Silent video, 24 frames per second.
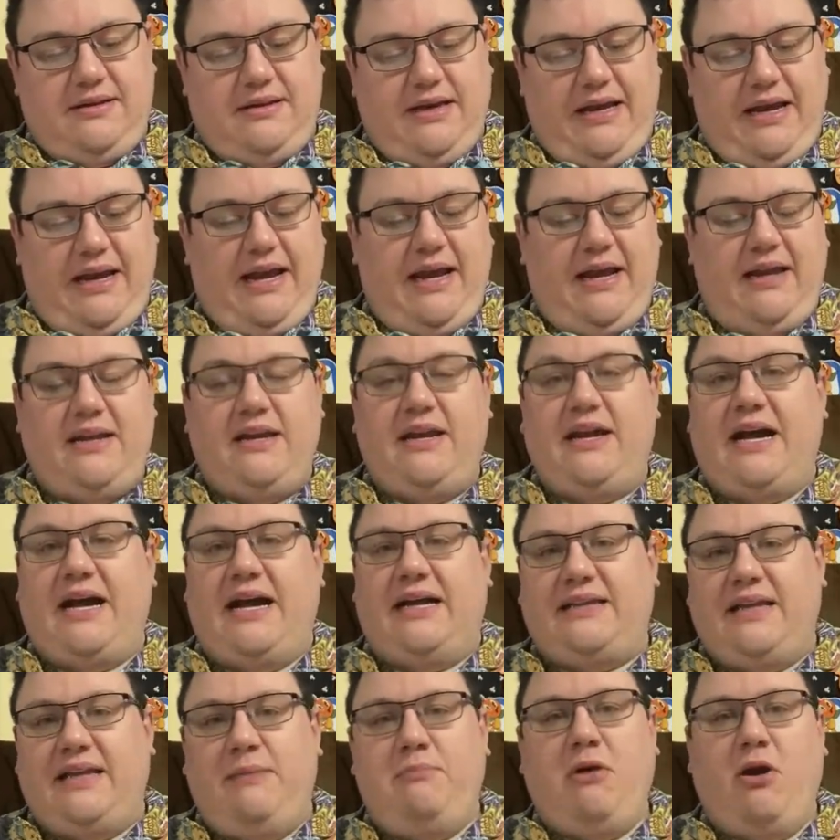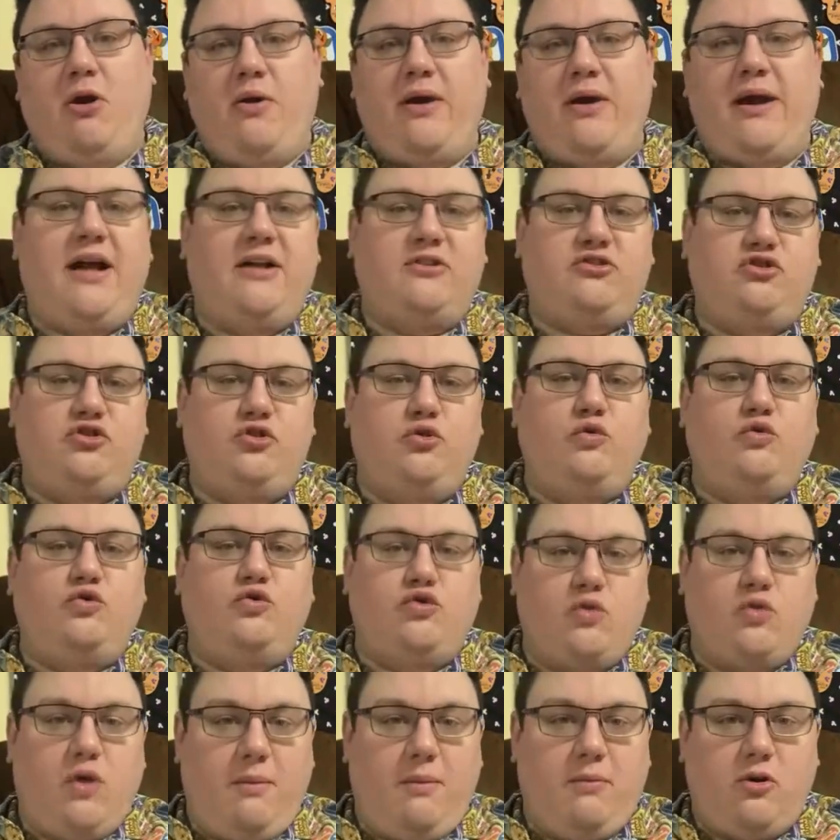And you got the Mariatsu
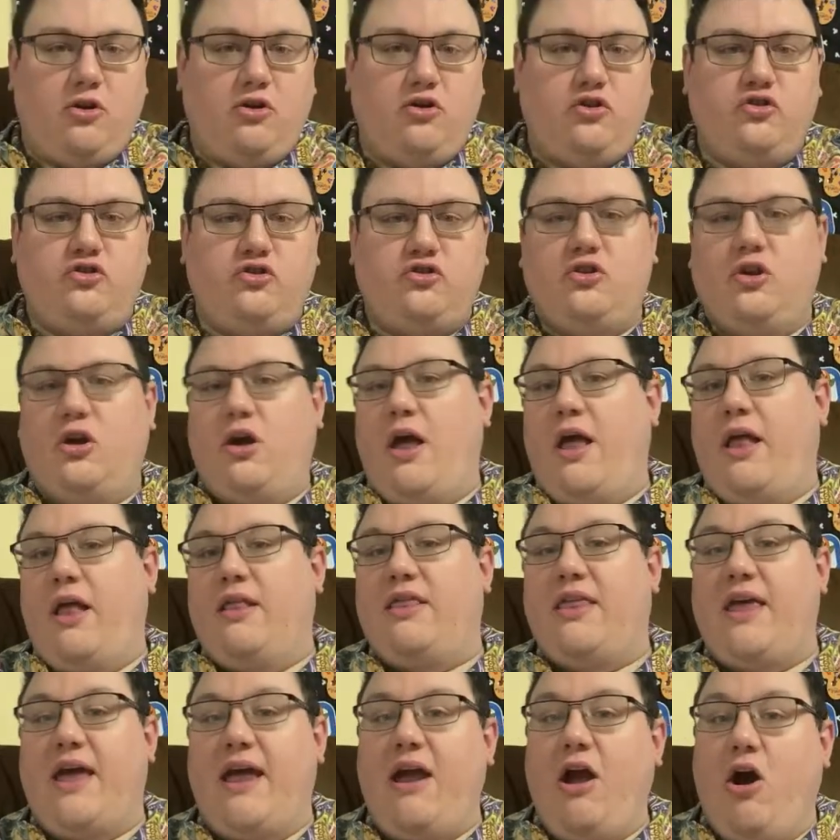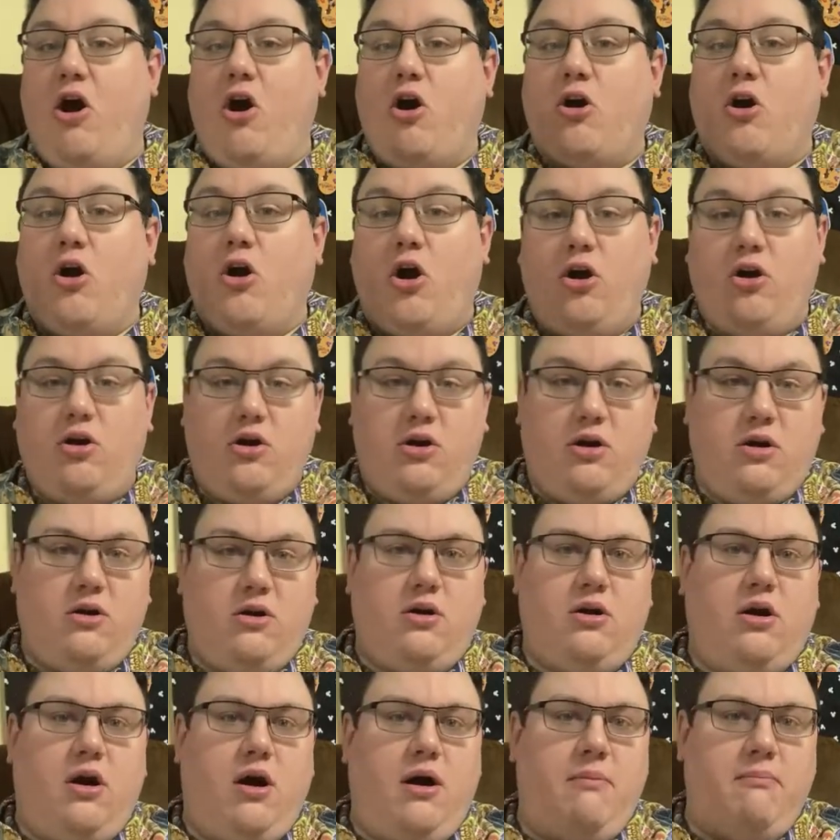drummers. They are
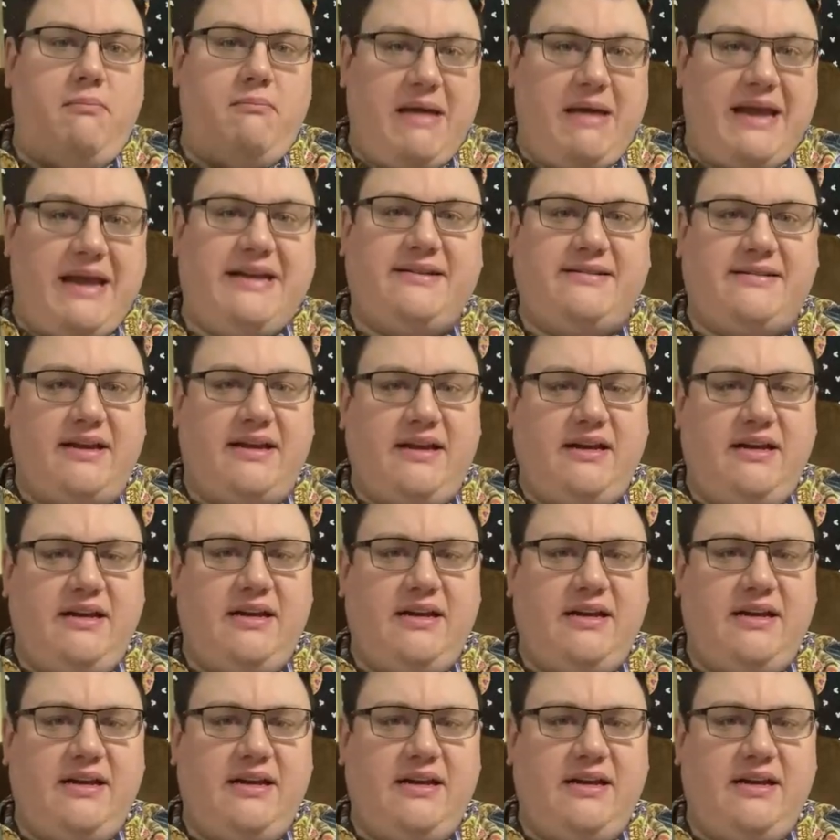amazing.